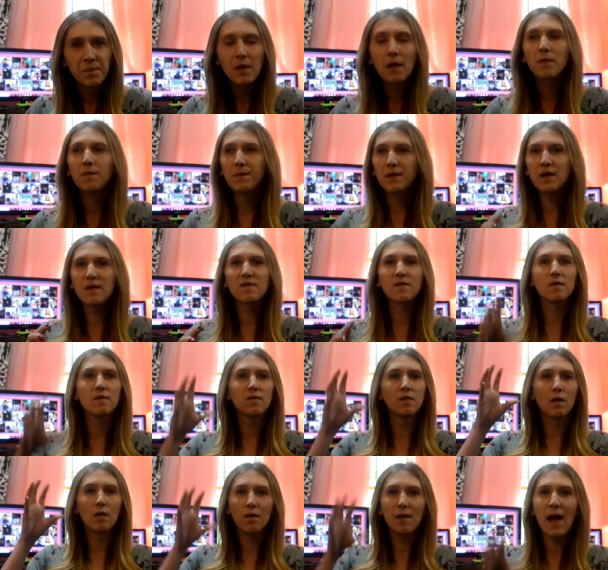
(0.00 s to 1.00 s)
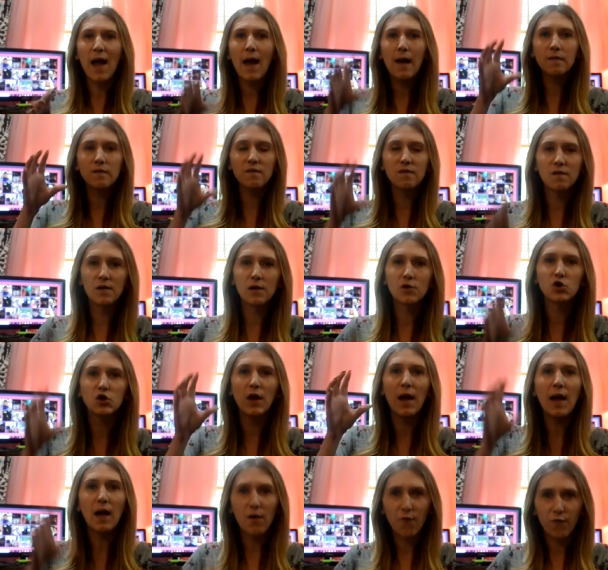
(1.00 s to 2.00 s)
This is the last stitch
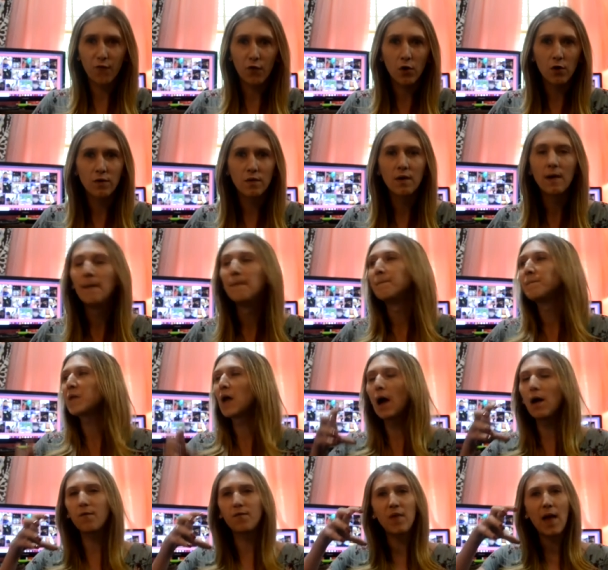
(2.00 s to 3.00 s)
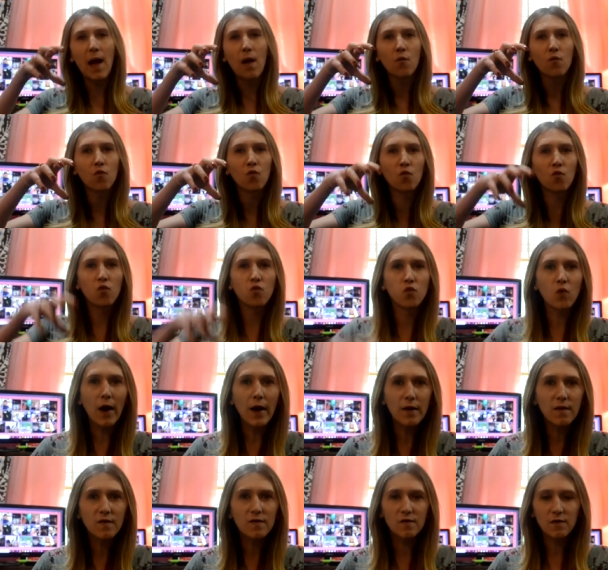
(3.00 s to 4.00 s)
effort of that
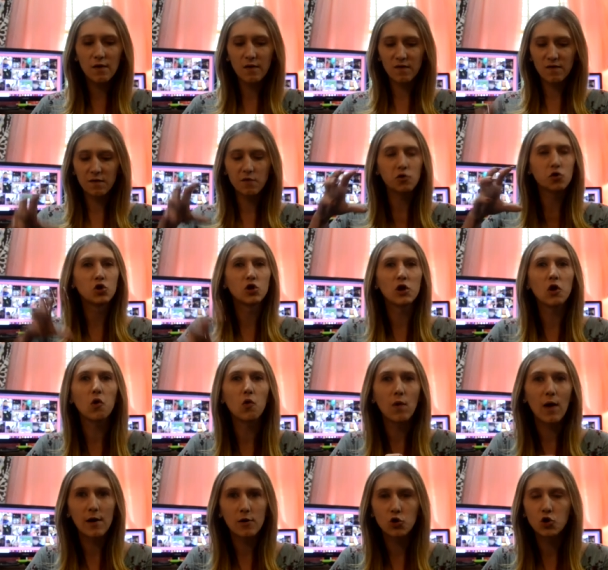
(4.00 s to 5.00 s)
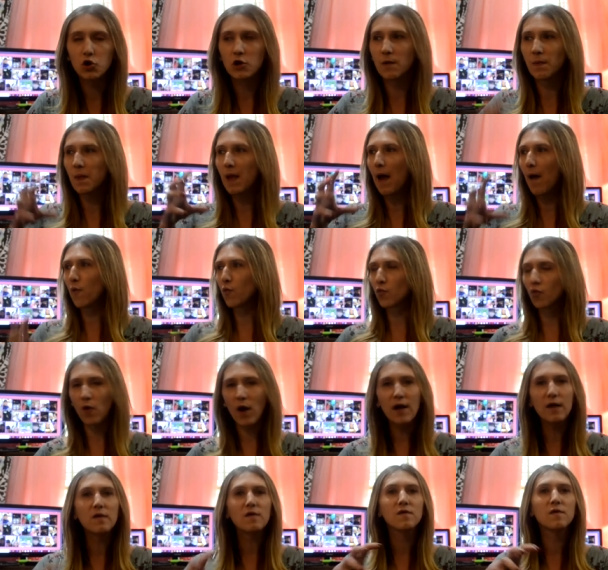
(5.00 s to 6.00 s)
racist generation, that
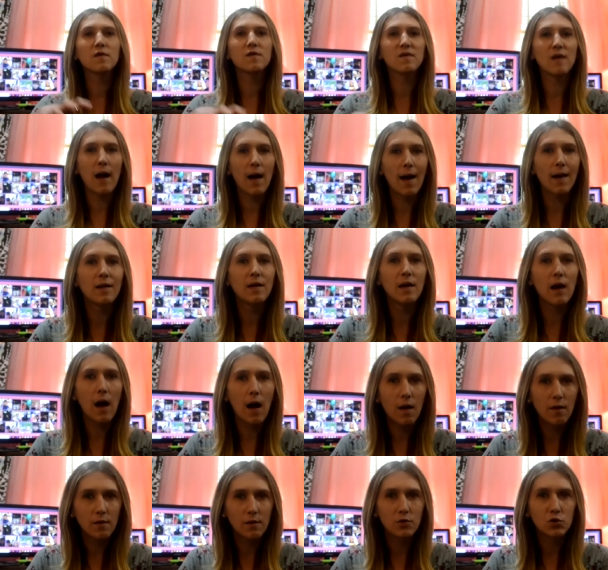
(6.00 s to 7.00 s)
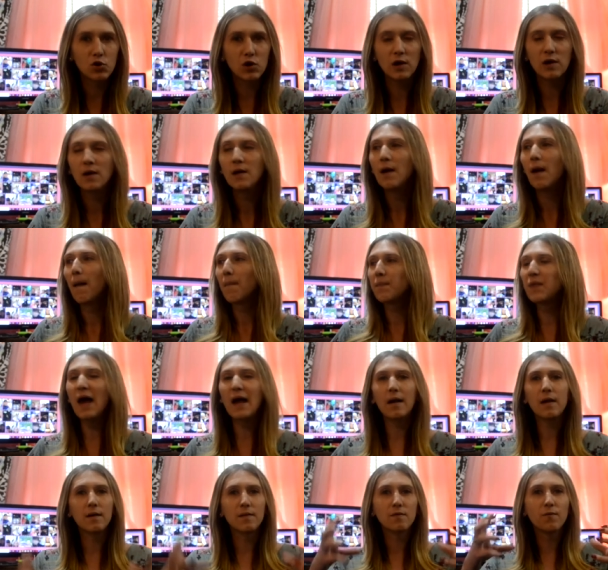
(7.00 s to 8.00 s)
racist ideology
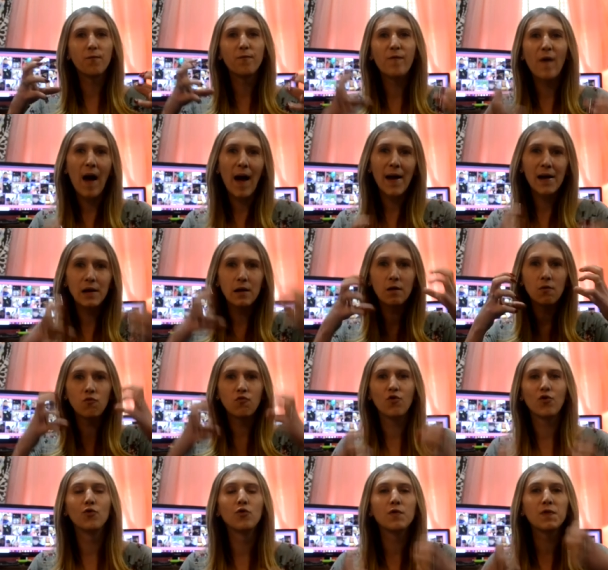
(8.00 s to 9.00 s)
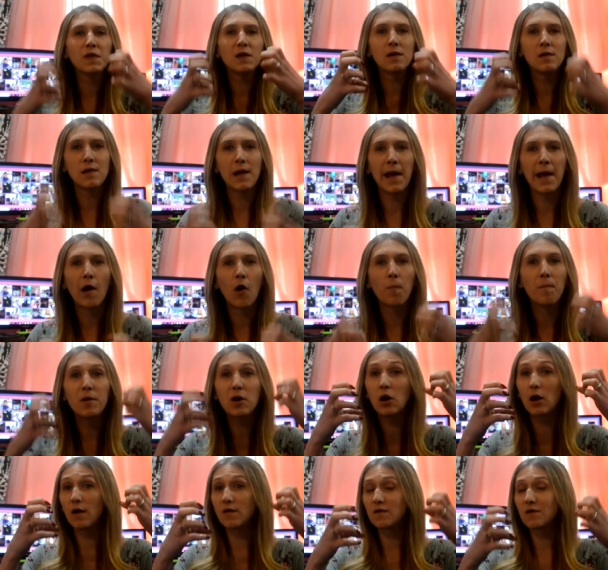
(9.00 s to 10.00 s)
that is fighting tooth and nail
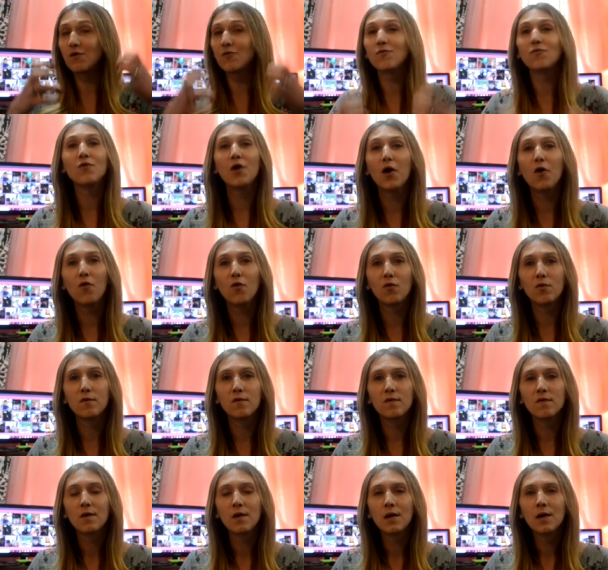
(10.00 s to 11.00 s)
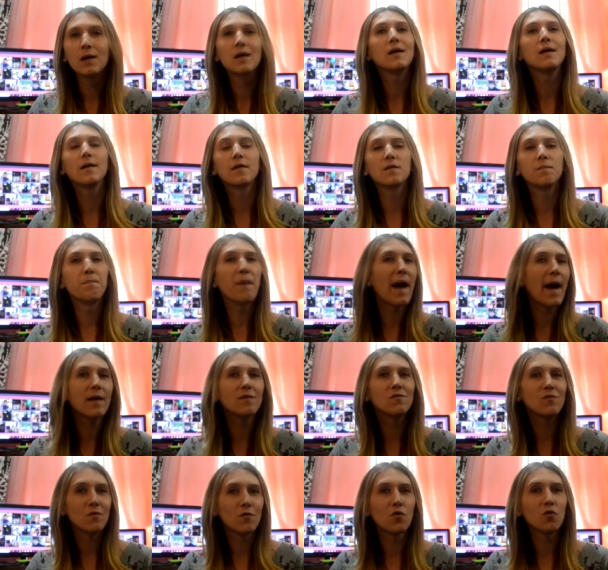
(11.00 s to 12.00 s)
because it knows it's
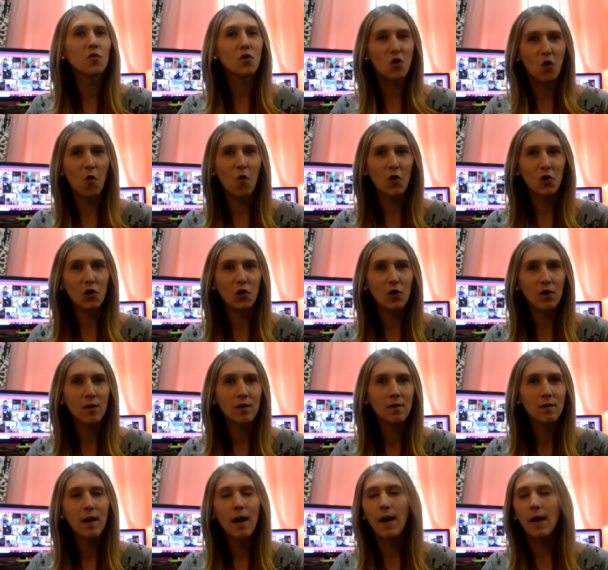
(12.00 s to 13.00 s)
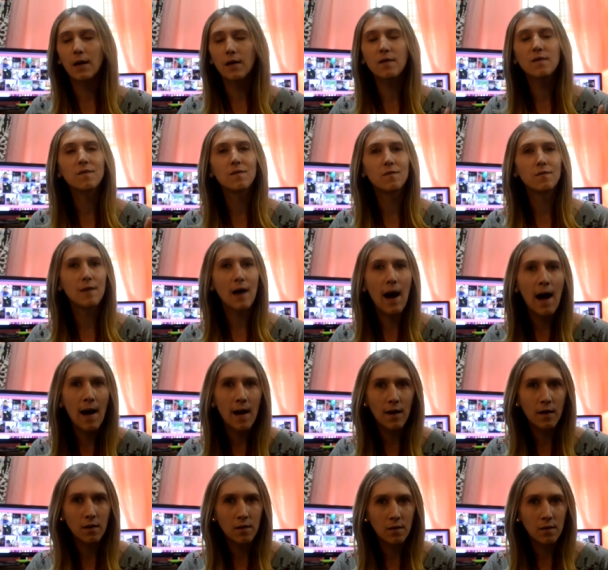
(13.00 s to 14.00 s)
backed into a corner and it's
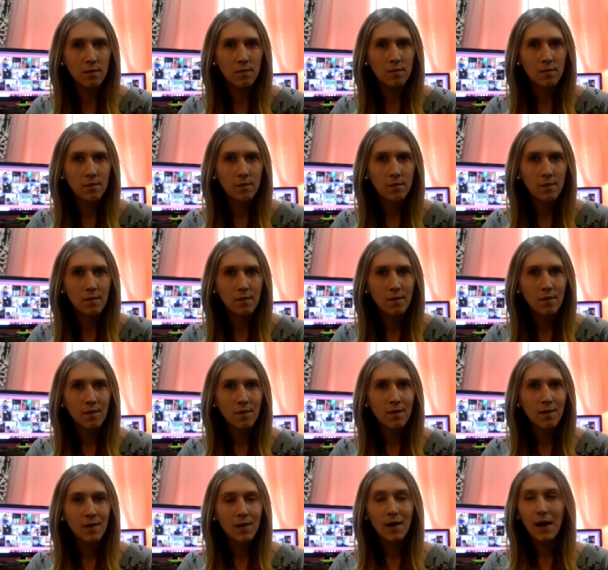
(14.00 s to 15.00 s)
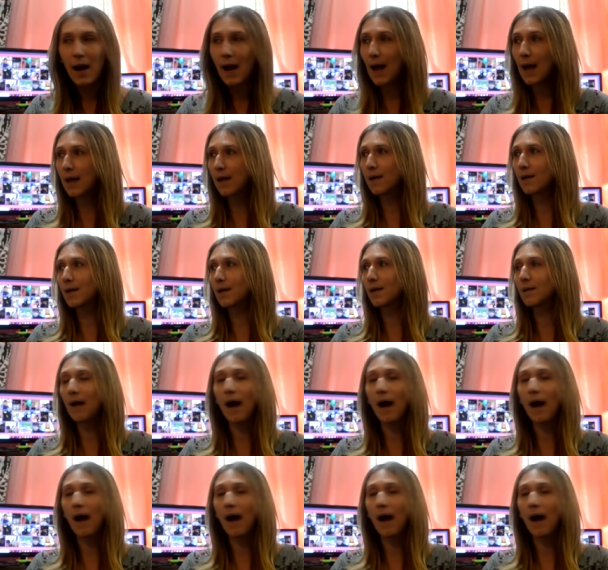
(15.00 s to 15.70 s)
dying. And